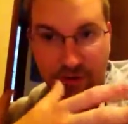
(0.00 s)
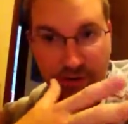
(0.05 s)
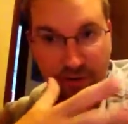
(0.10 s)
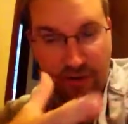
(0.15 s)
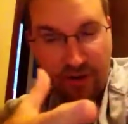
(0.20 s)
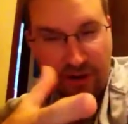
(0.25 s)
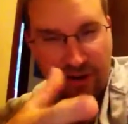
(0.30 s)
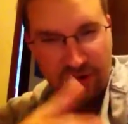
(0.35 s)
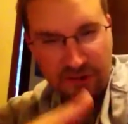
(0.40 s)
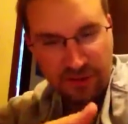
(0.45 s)

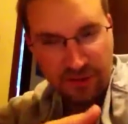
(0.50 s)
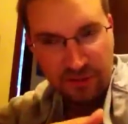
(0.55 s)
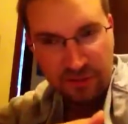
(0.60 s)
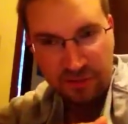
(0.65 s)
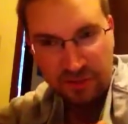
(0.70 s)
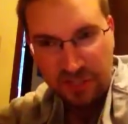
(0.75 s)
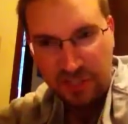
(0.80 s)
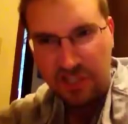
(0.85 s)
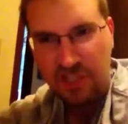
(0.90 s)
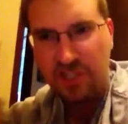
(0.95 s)
they're in a certain
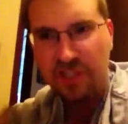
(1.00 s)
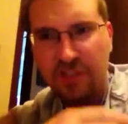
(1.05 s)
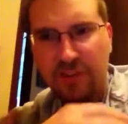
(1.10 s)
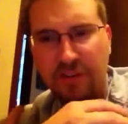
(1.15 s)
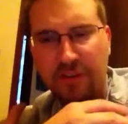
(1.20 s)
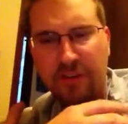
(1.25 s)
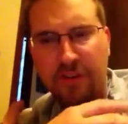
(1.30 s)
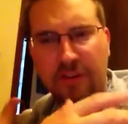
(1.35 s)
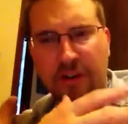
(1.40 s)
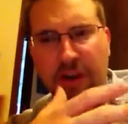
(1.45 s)
position,
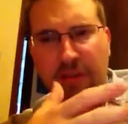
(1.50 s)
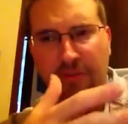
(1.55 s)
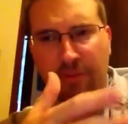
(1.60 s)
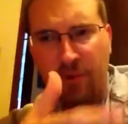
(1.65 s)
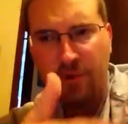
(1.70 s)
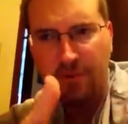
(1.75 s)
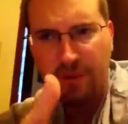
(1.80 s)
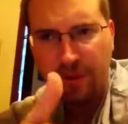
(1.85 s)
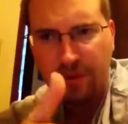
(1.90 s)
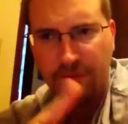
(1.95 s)
they're, they're not
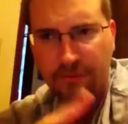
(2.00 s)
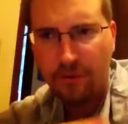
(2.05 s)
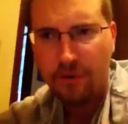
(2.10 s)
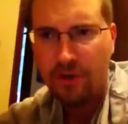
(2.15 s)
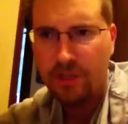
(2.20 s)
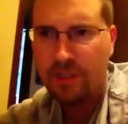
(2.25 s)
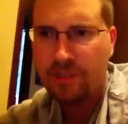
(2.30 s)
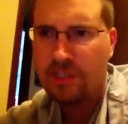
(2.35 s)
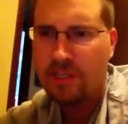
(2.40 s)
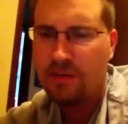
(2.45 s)
moving for an
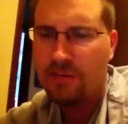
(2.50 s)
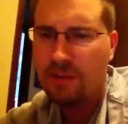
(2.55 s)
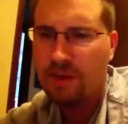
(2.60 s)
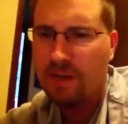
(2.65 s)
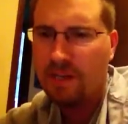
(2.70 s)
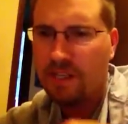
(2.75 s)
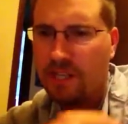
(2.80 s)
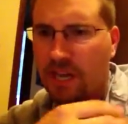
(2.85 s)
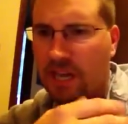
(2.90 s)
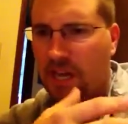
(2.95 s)
extended
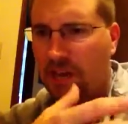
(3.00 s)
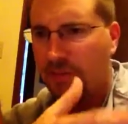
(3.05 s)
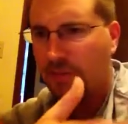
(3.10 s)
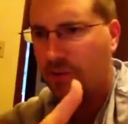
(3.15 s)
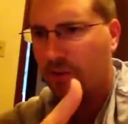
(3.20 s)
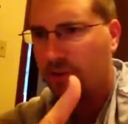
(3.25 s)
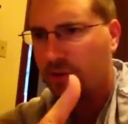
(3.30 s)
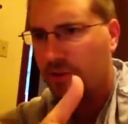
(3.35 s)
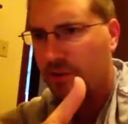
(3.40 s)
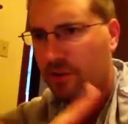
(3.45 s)
amount of time
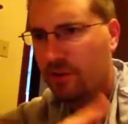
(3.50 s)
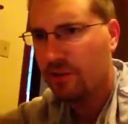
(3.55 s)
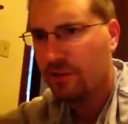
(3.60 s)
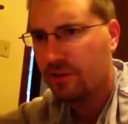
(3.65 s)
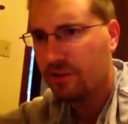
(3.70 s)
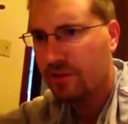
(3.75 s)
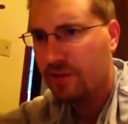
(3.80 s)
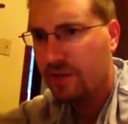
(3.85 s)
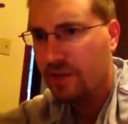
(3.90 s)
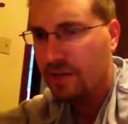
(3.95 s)
during
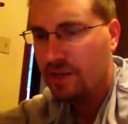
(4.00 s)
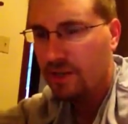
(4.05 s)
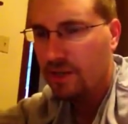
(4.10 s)
surgery